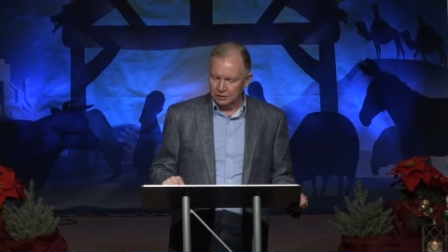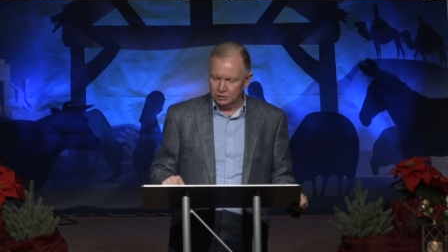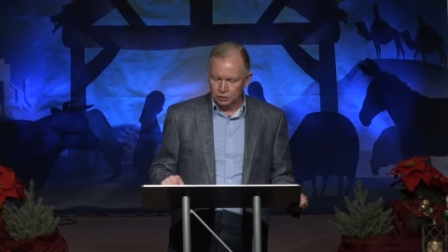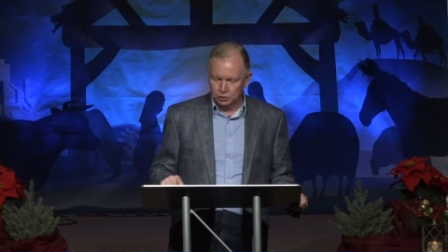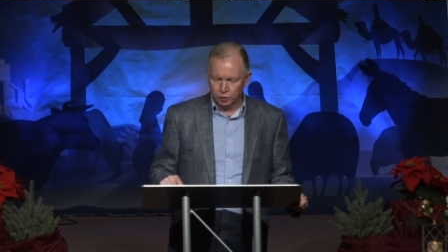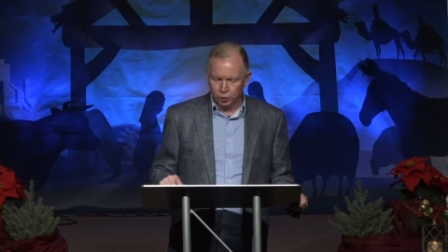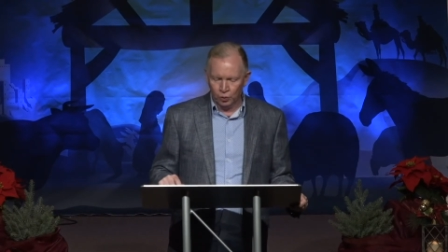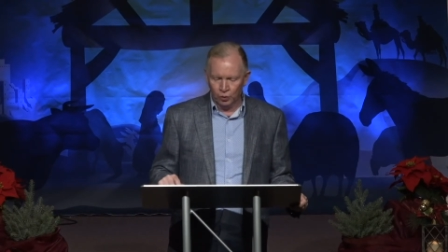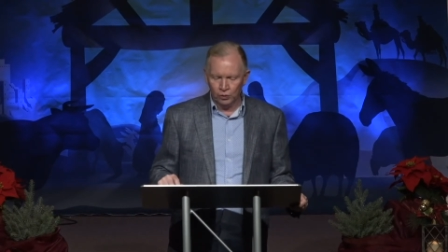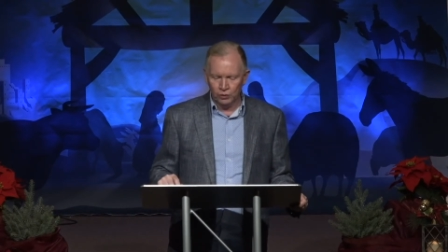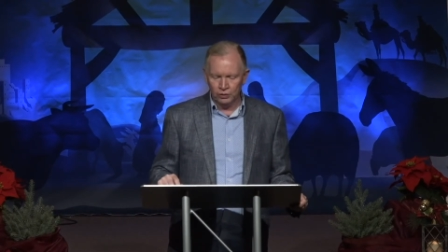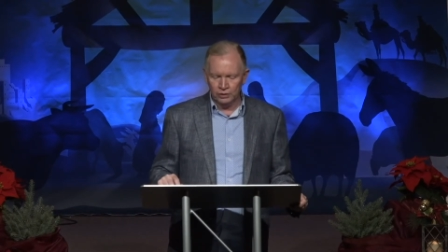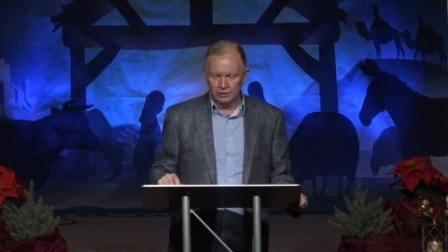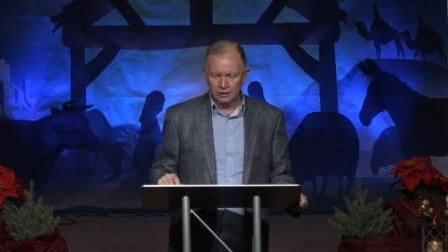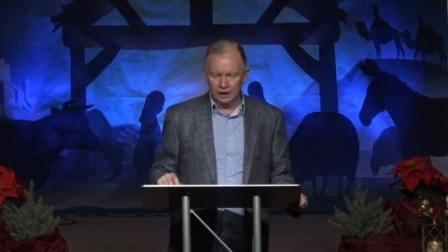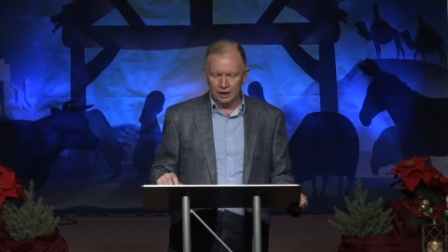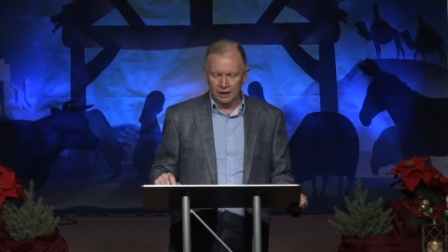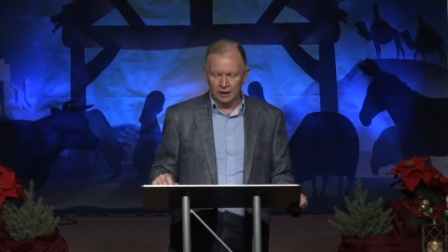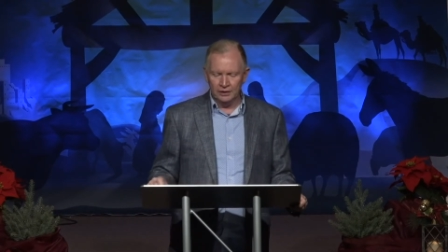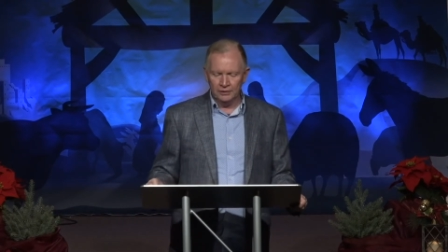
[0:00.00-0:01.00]
toward
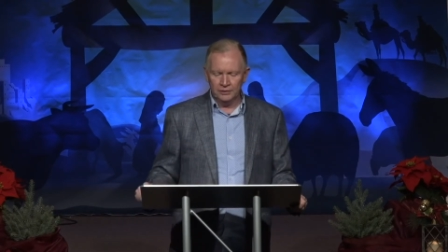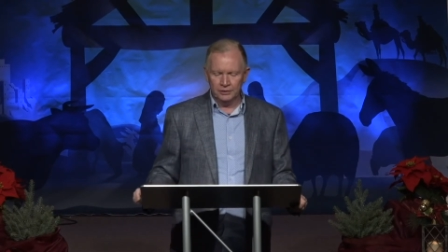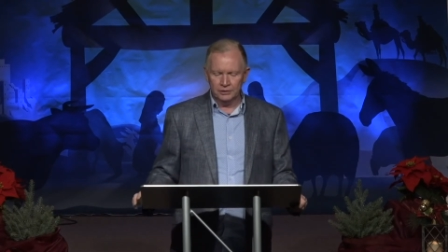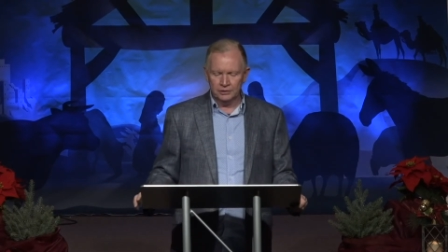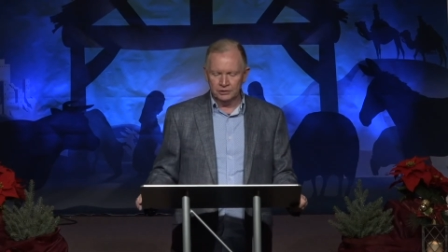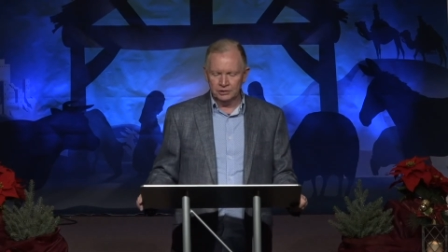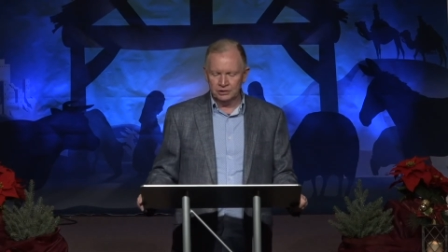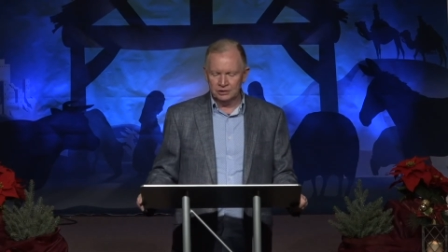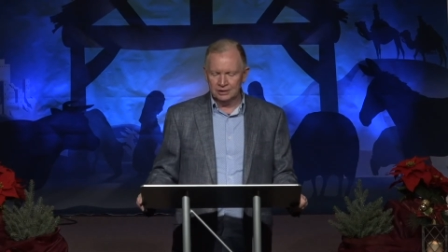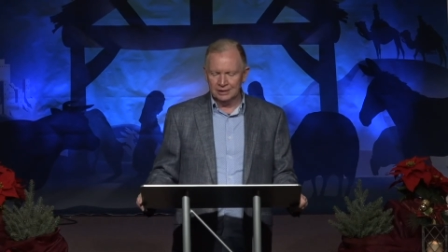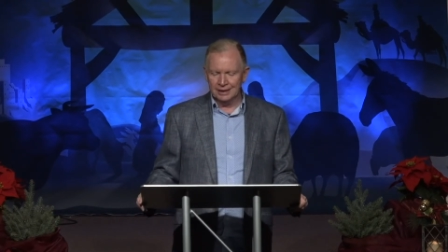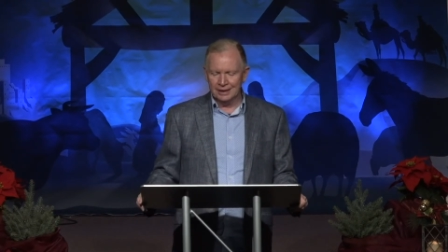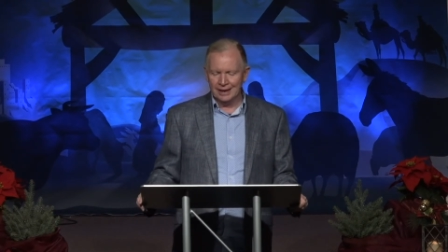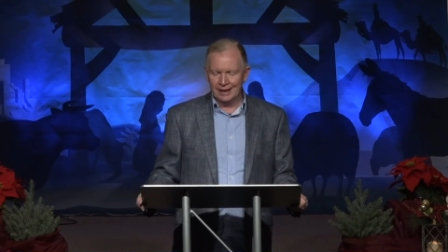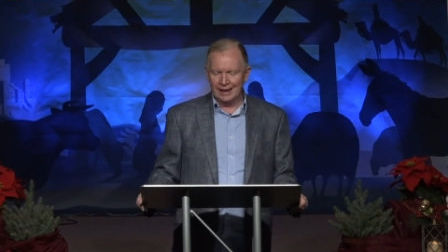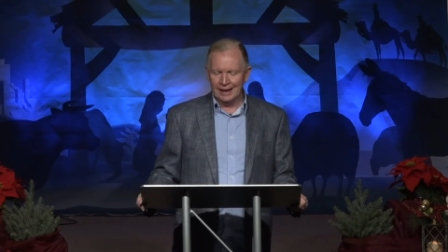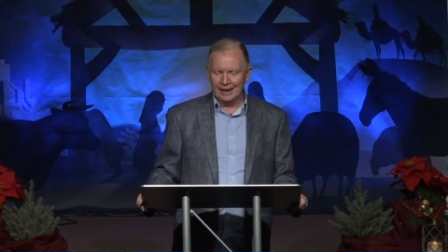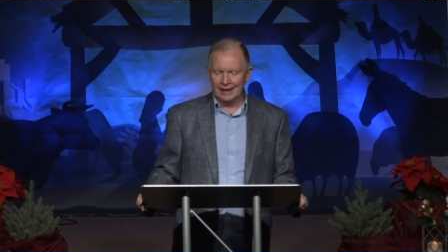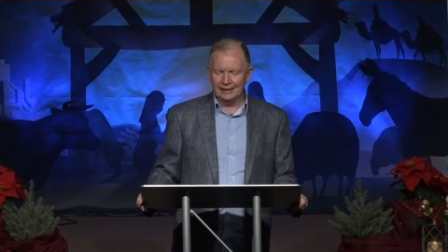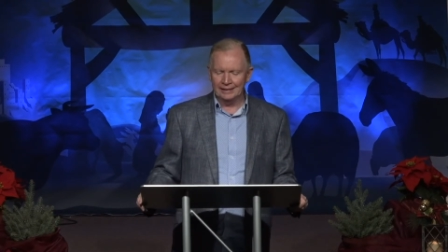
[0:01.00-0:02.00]
others
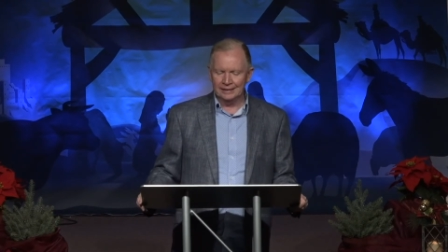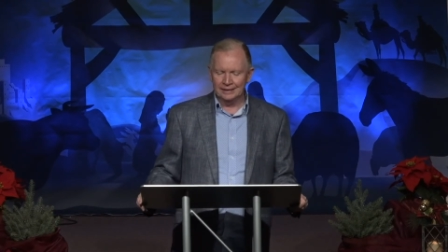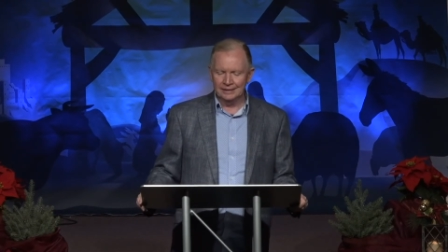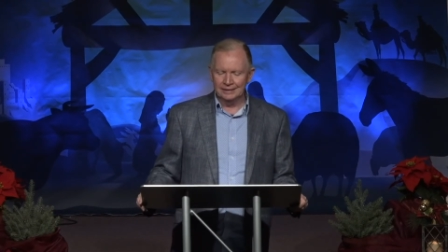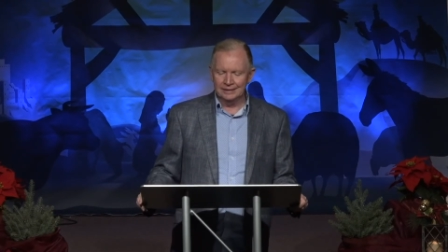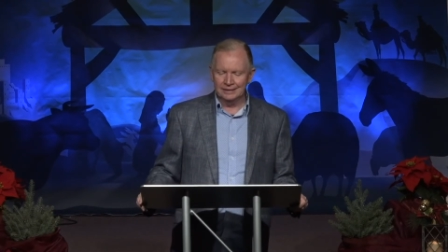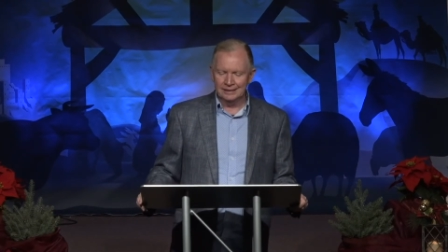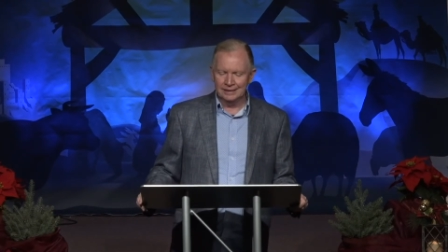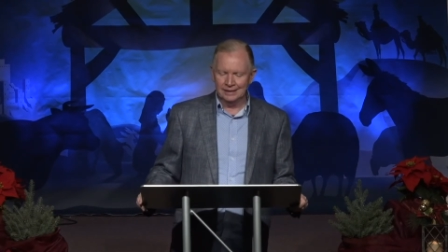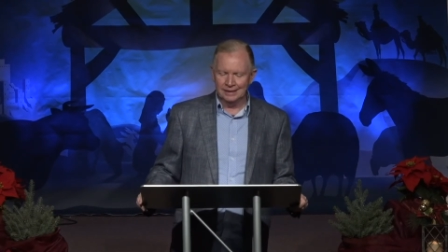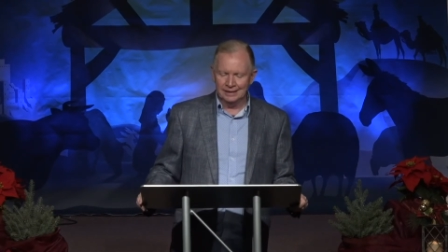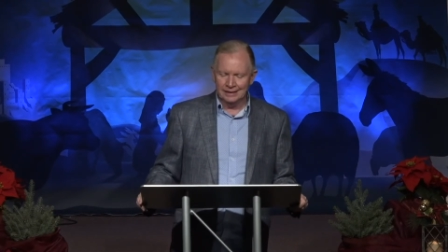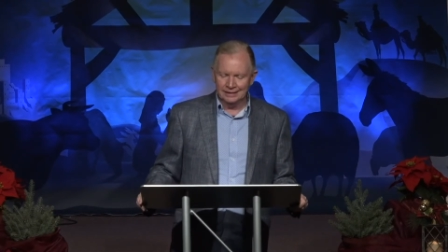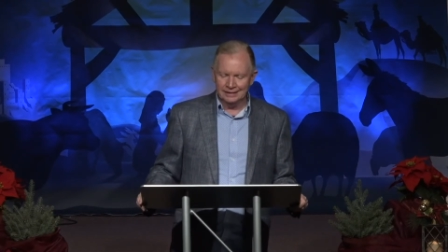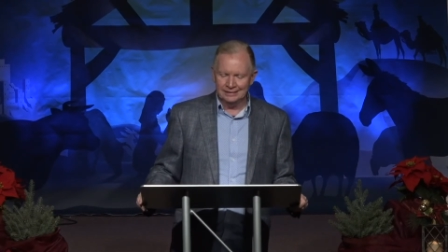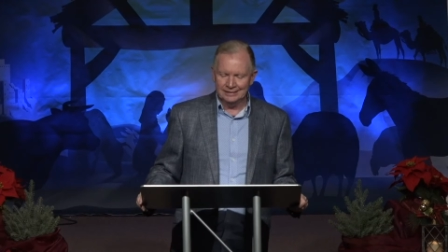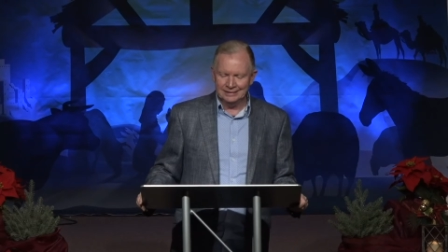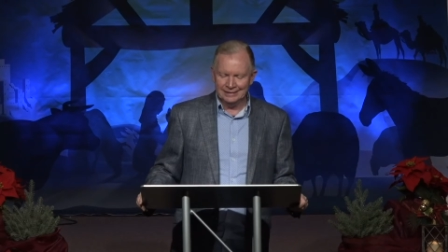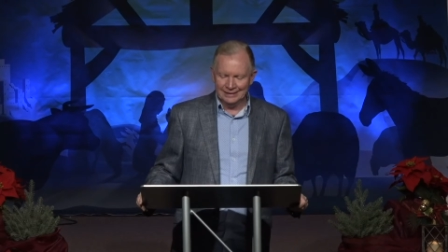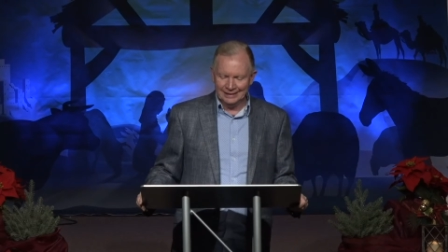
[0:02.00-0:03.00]
add
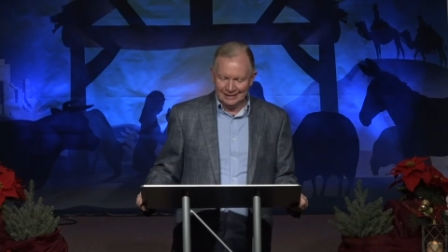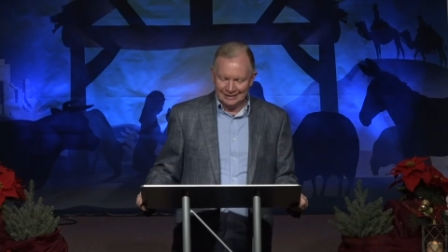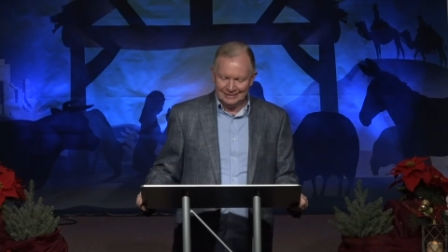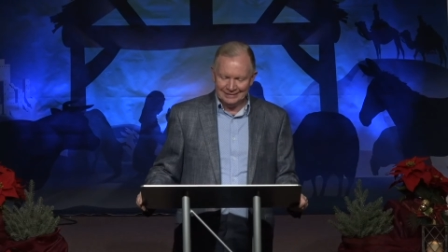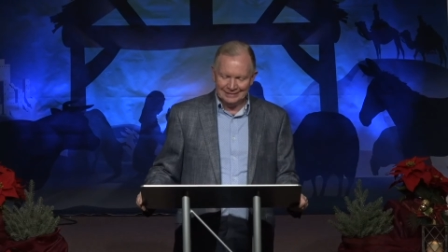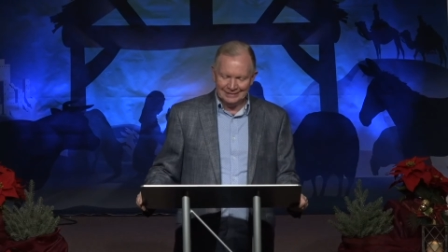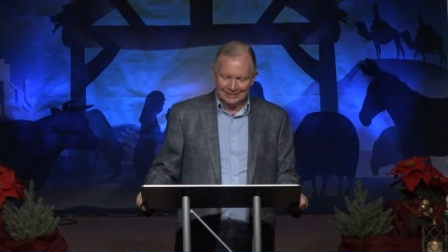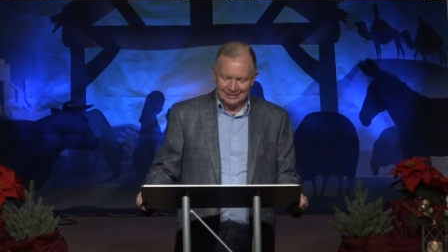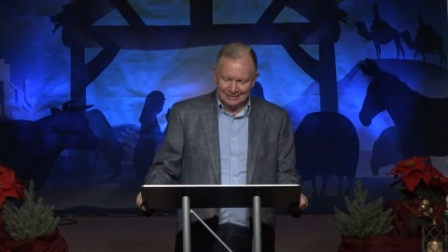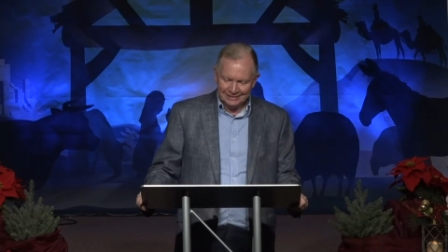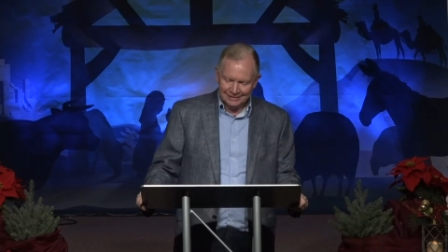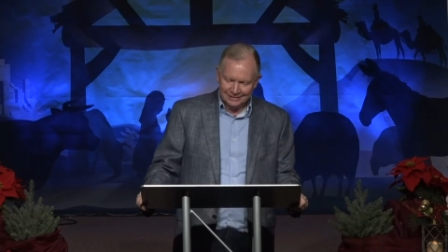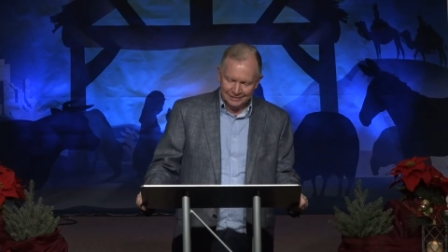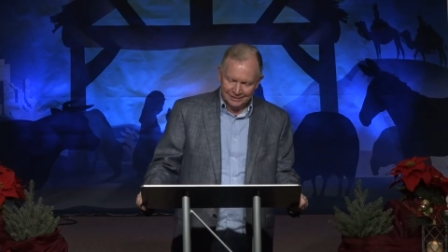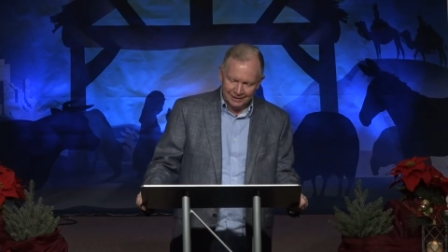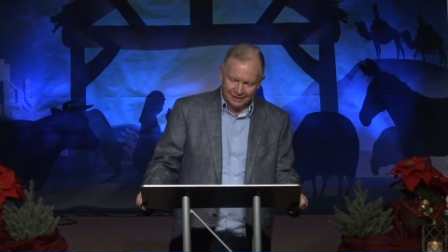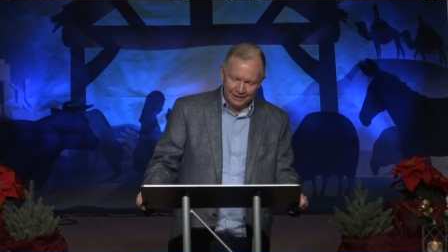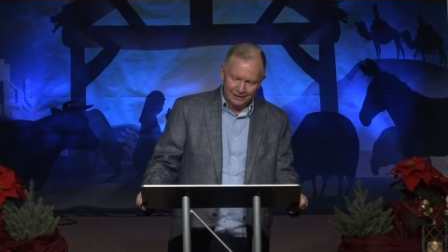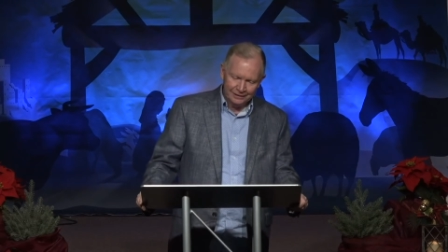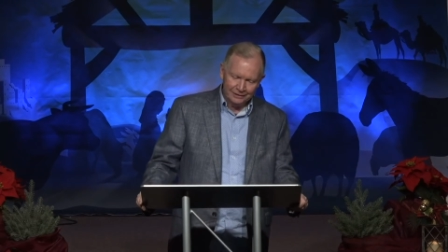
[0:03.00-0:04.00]
unending
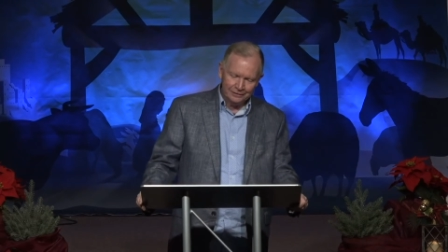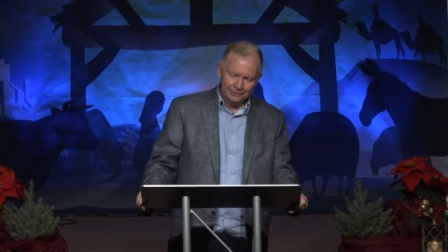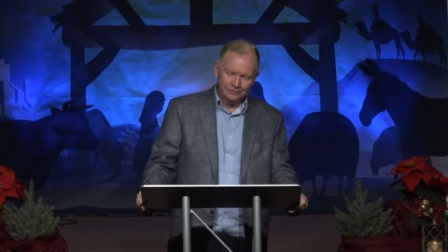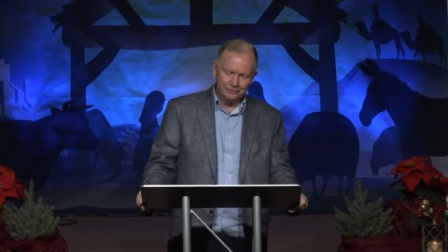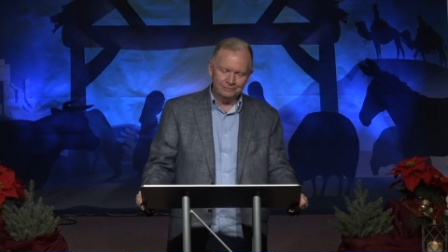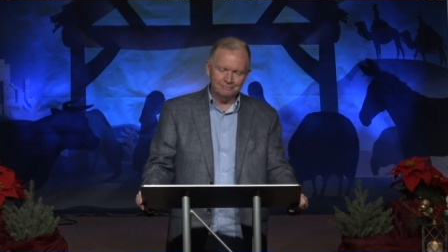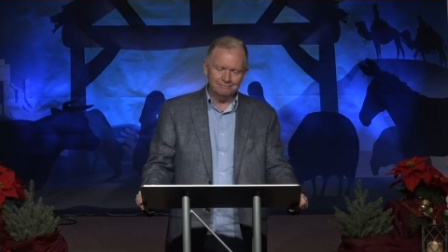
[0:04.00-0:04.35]
love.